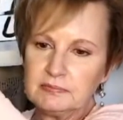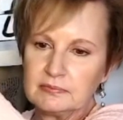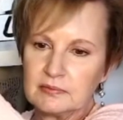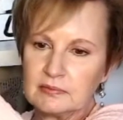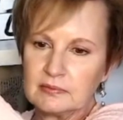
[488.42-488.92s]

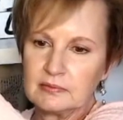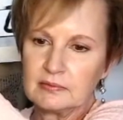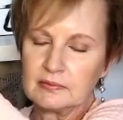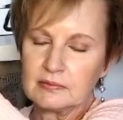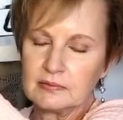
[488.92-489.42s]

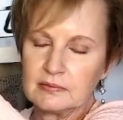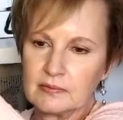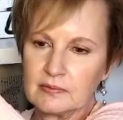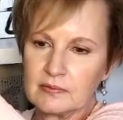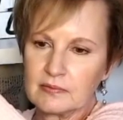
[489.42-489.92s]

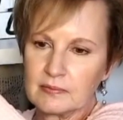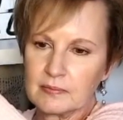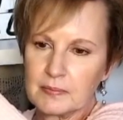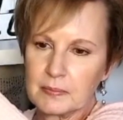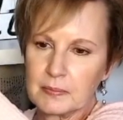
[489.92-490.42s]

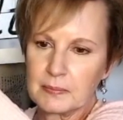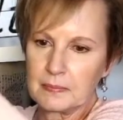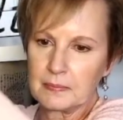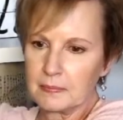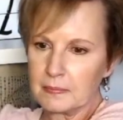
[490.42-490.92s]

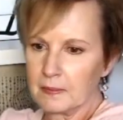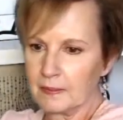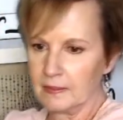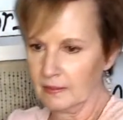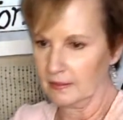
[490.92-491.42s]

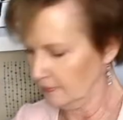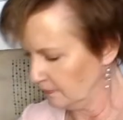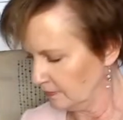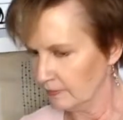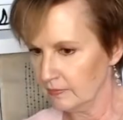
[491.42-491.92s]
(silence)